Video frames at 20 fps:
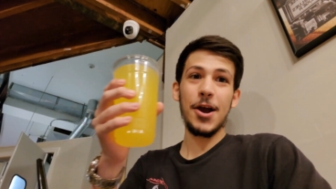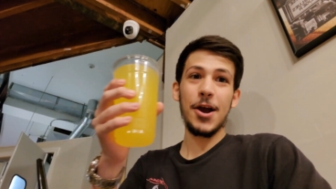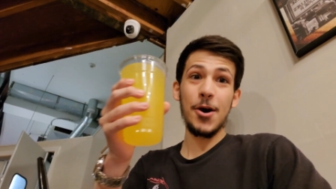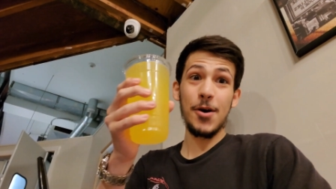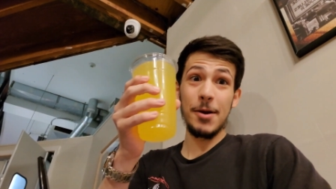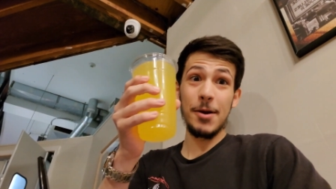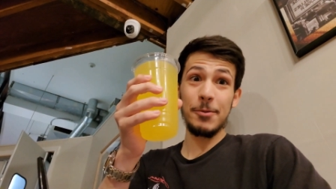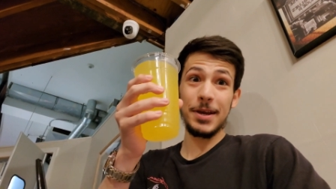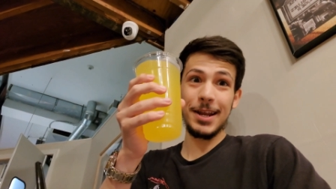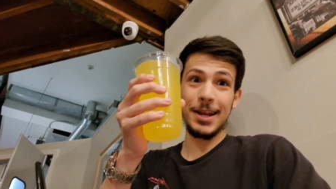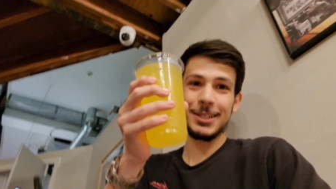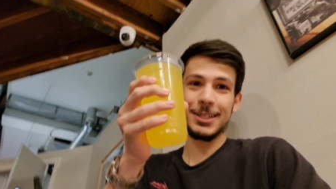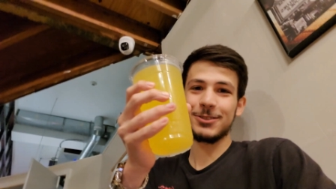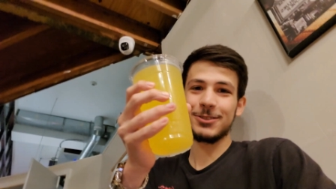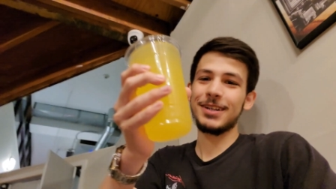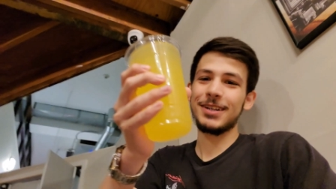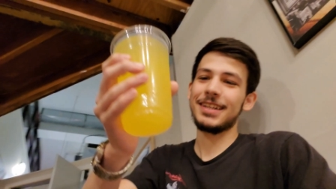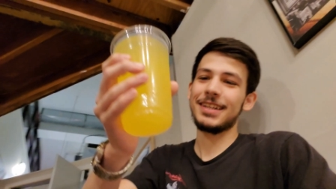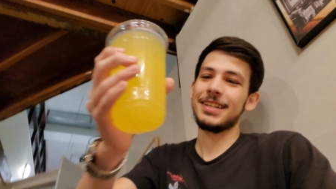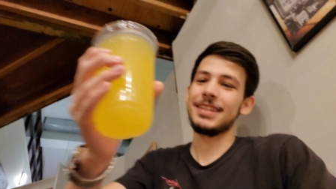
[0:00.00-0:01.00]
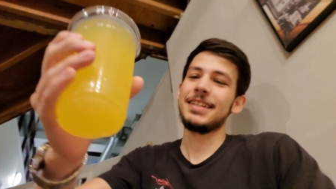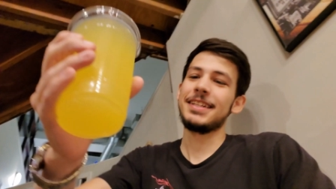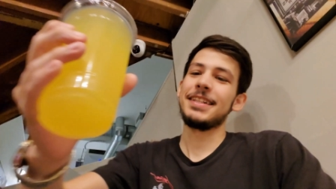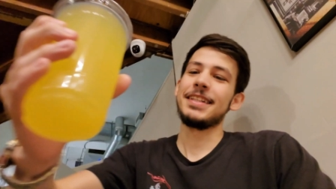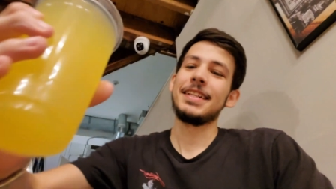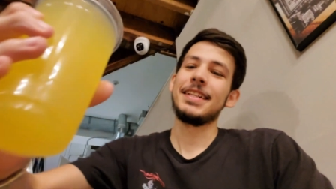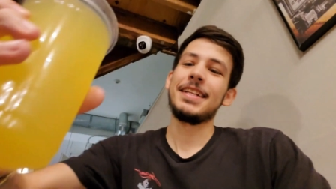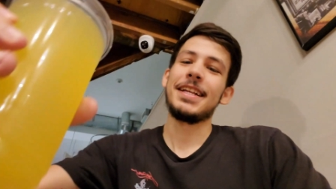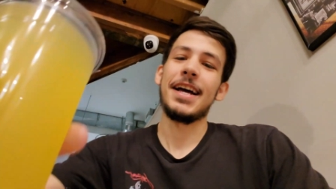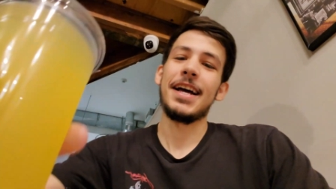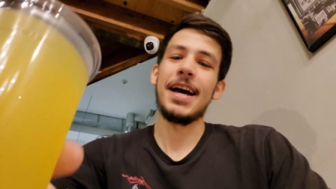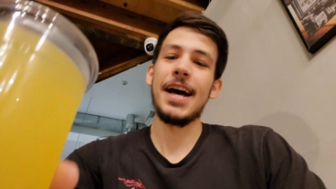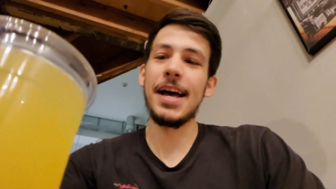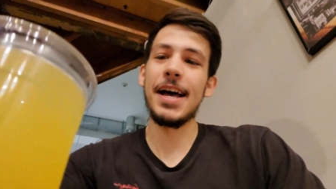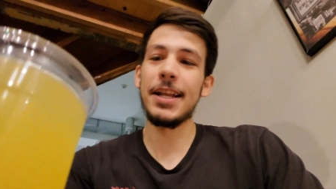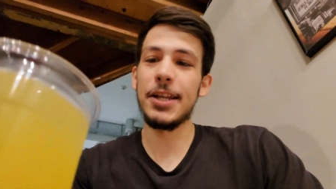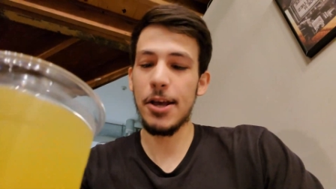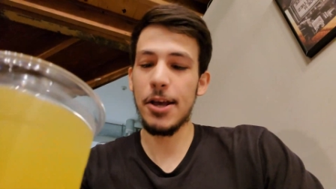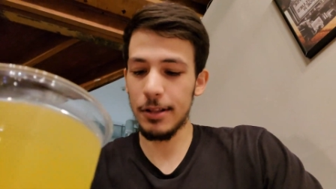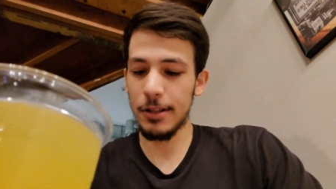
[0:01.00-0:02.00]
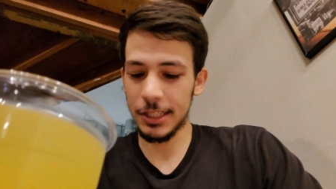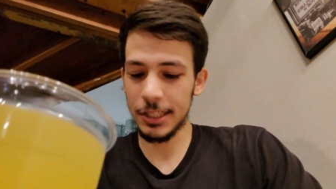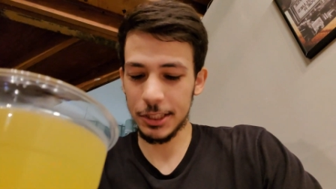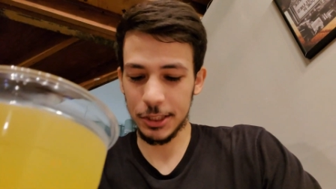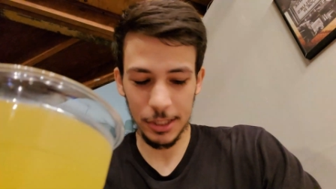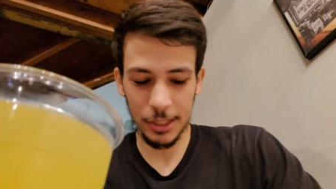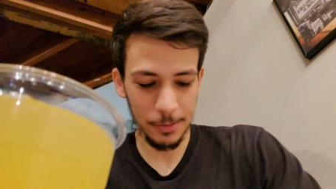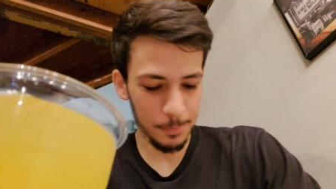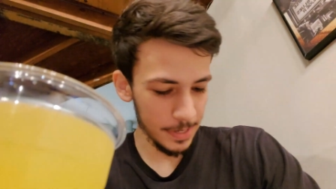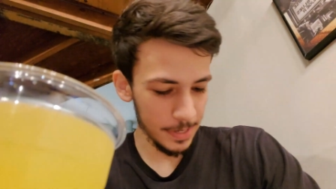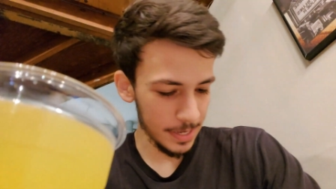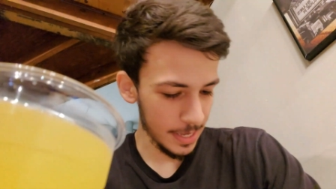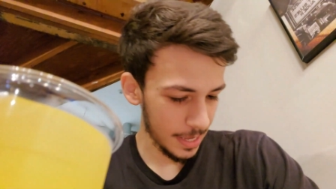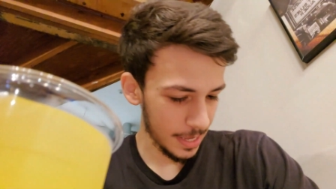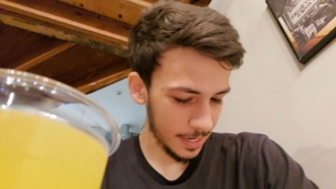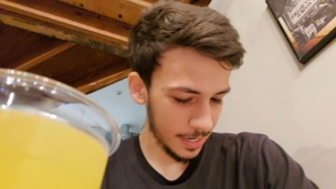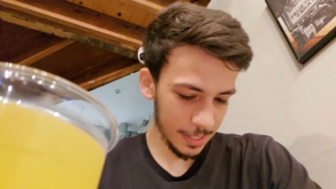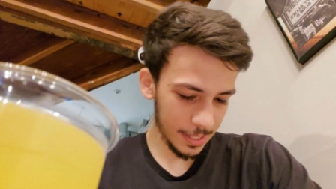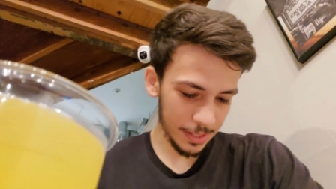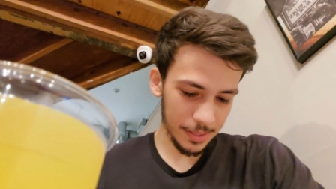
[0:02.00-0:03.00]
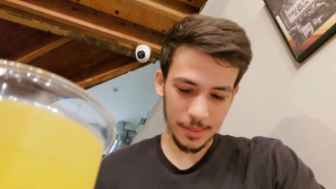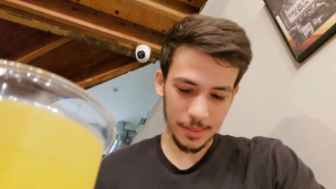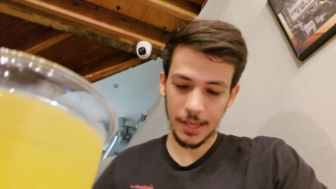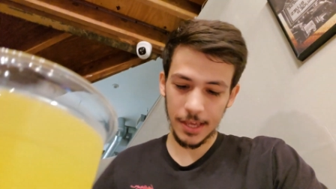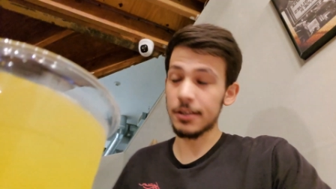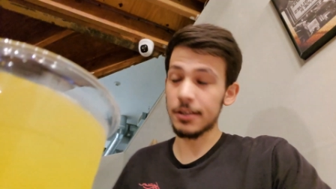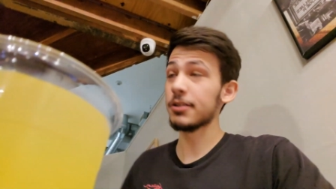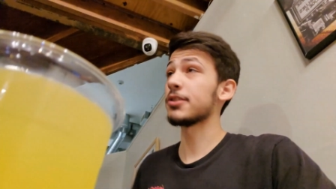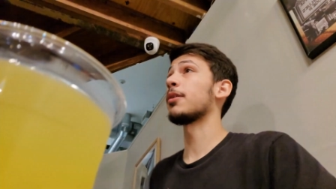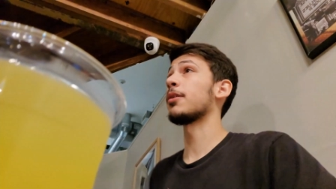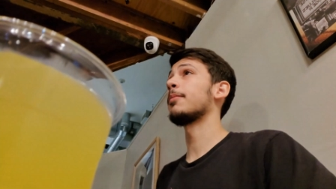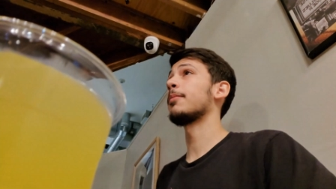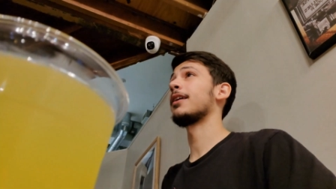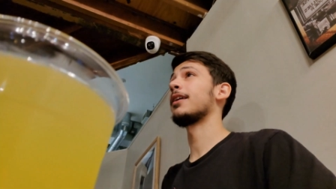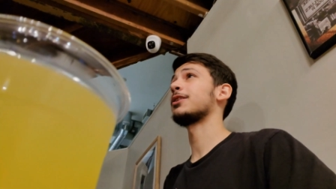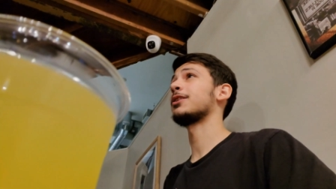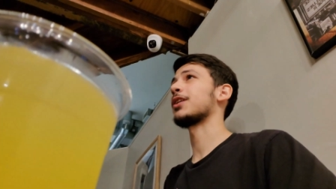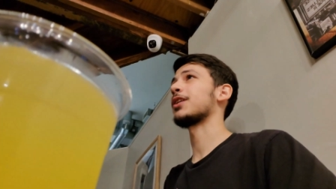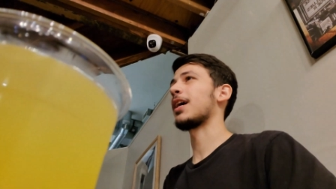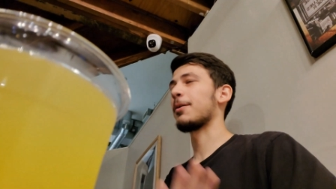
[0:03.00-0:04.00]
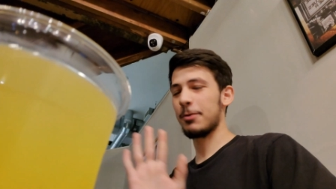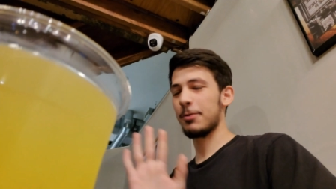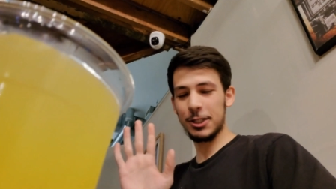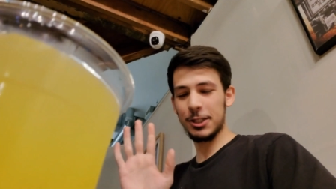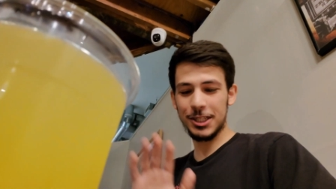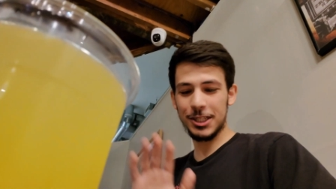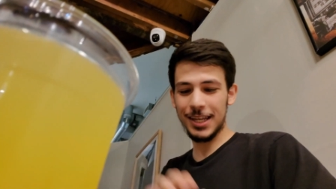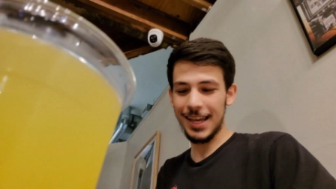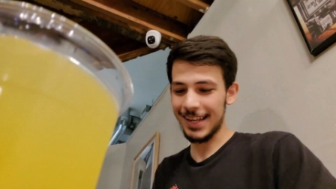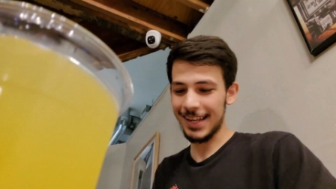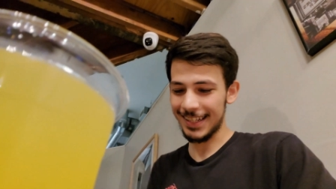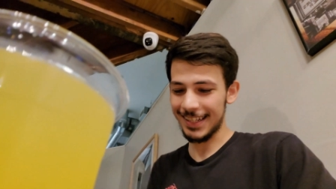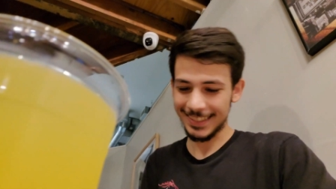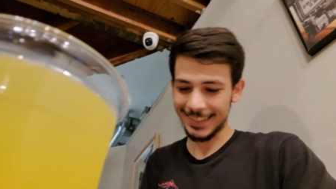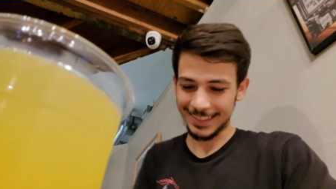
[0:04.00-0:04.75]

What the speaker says: All right, we got it. No, this should be it. Thank you so much. I appreciate it.